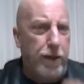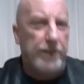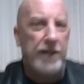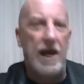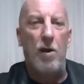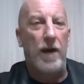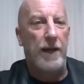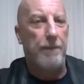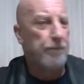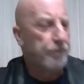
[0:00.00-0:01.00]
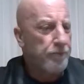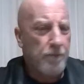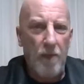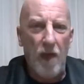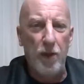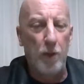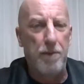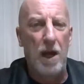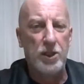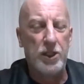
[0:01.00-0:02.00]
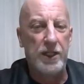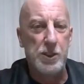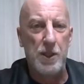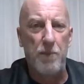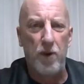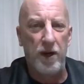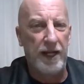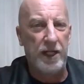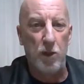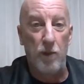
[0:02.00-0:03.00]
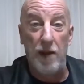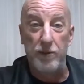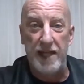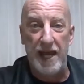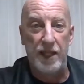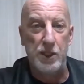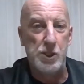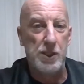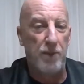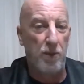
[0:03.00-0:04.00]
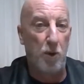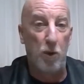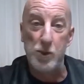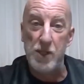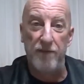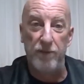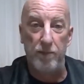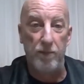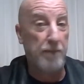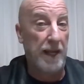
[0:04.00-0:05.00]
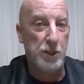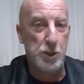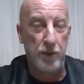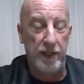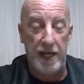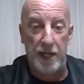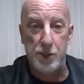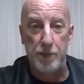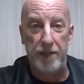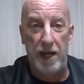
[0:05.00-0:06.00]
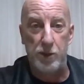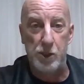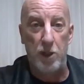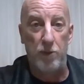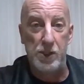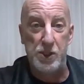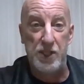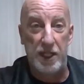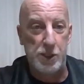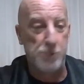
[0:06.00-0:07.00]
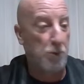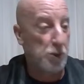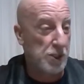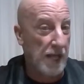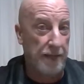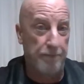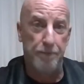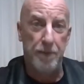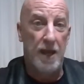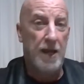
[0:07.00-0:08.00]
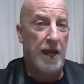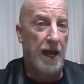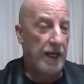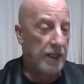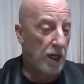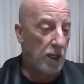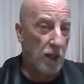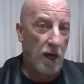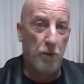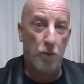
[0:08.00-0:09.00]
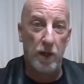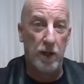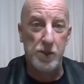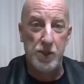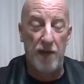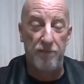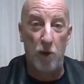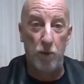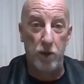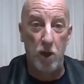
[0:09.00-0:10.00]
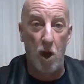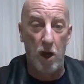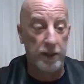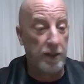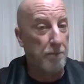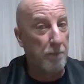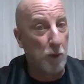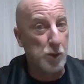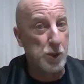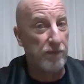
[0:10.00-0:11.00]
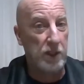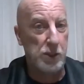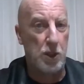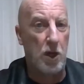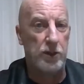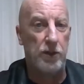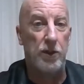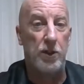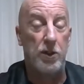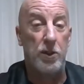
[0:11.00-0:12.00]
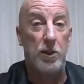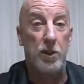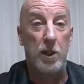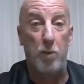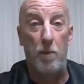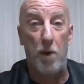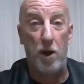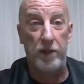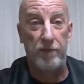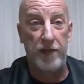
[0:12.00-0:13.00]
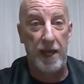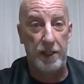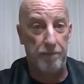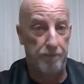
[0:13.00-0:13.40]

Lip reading: Now they're punching somewhere in and around 10. Some of the polls have them, Main Street has them down as low as 6%. And where has that vote gone? Most of it has gone to the Liberal Party of Canada.